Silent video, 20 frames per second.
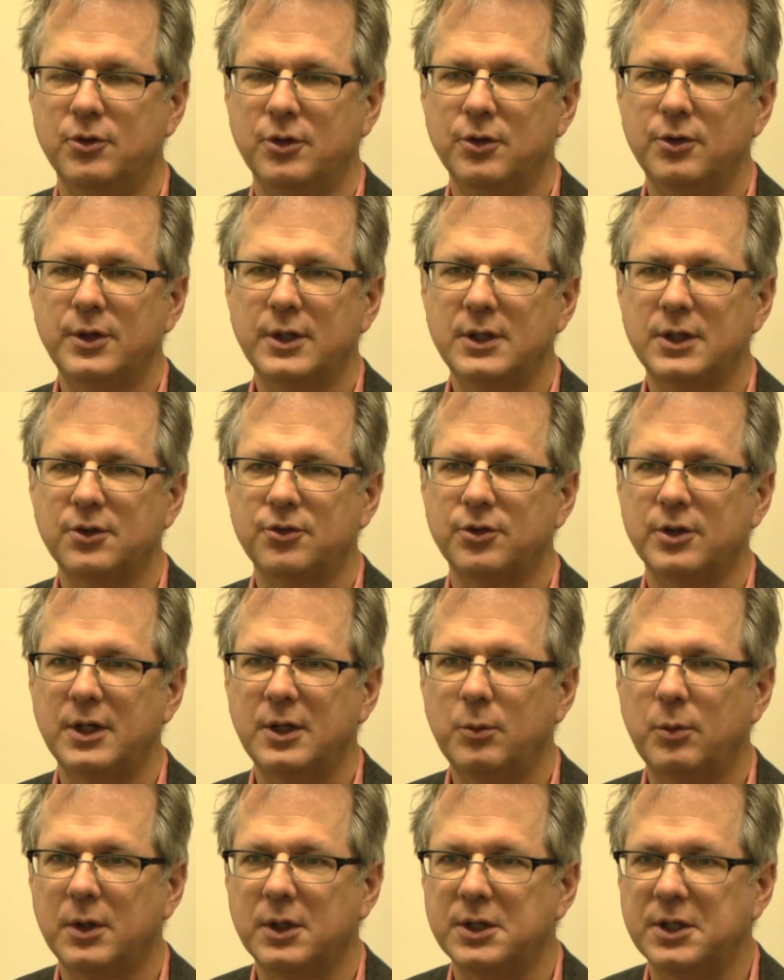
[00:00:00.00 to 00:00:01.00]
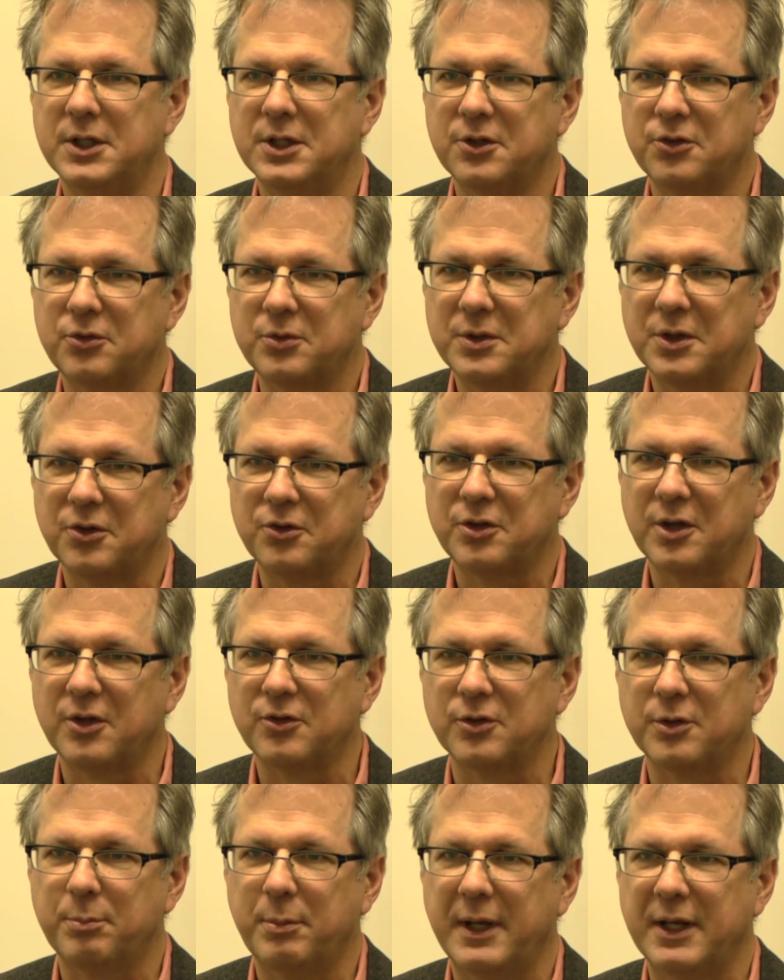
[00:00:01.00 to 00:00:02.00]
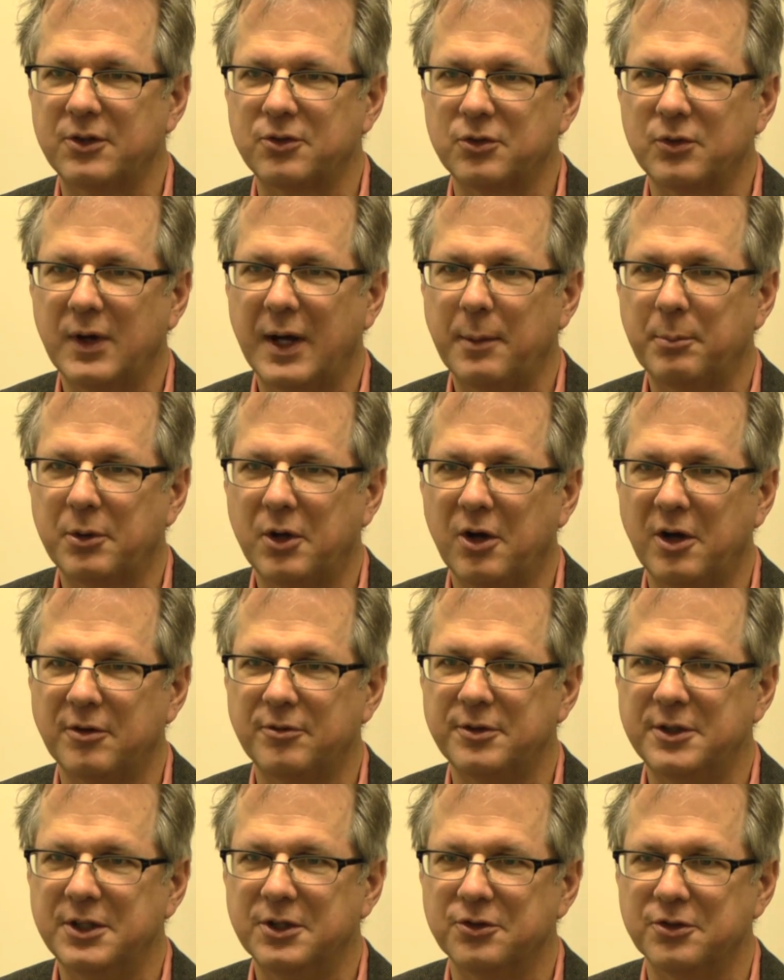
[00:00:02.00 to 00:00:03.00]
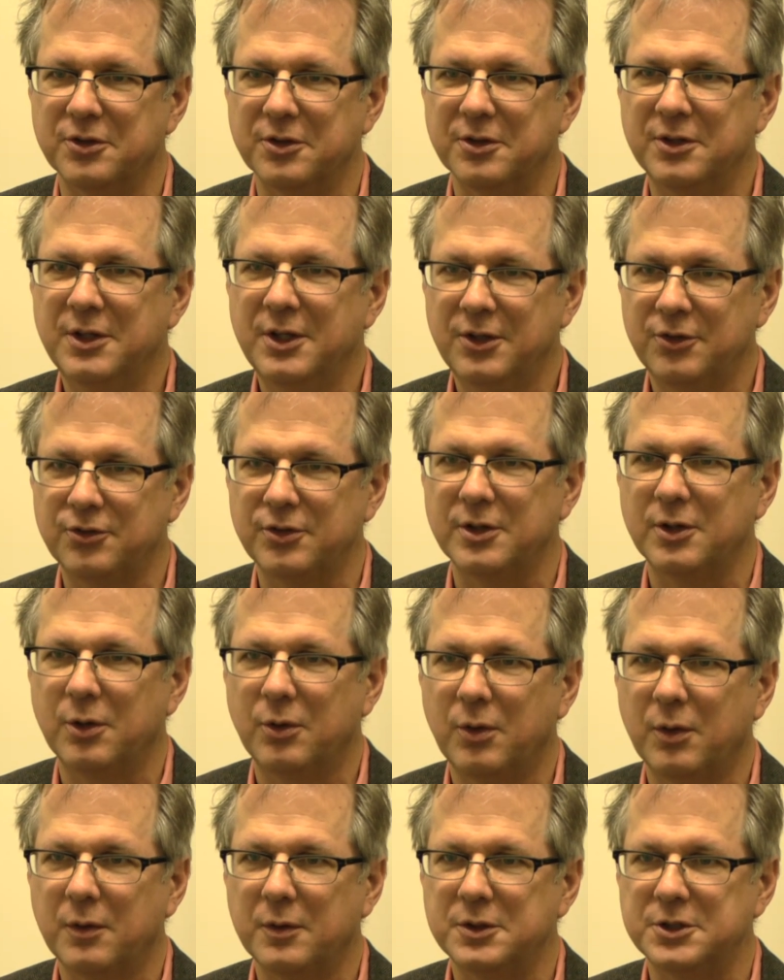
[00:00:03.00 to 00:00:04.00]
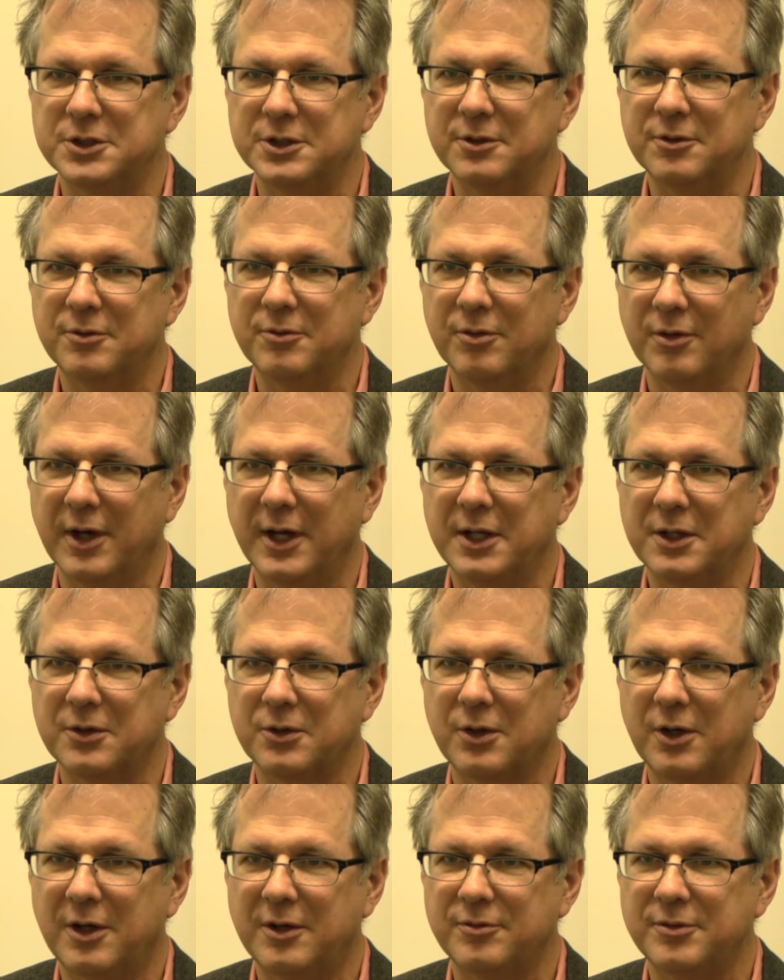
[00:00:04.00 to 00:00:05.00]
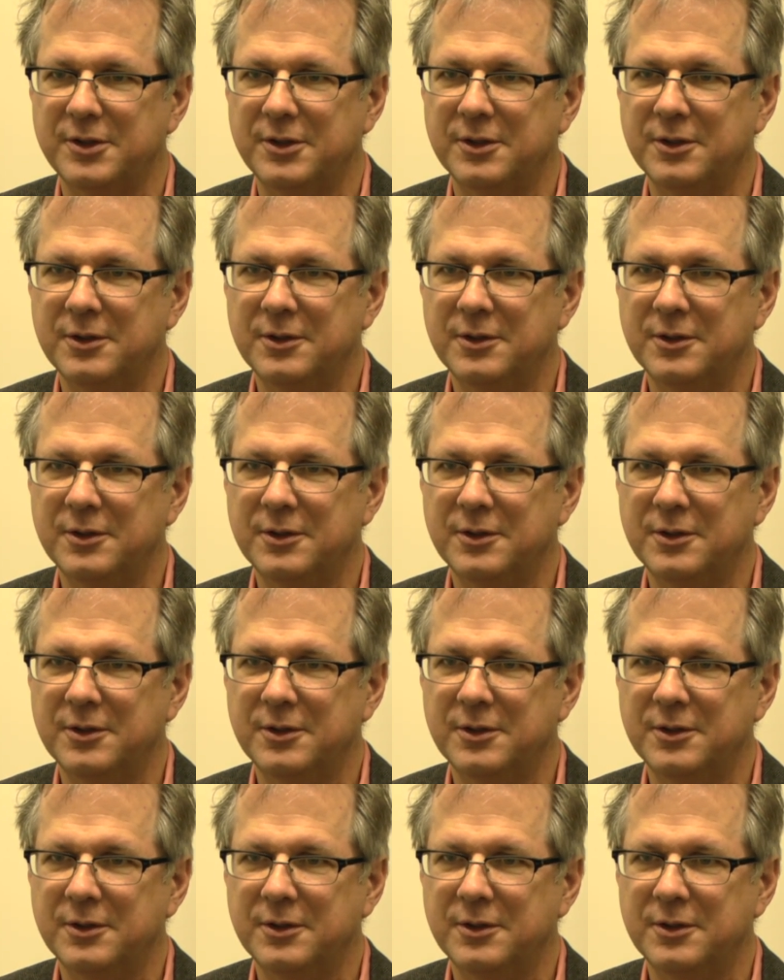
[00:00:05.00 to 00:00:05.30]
do you think there's anyone in the industry that sells a past crop coffee as a single origin varietal coffee?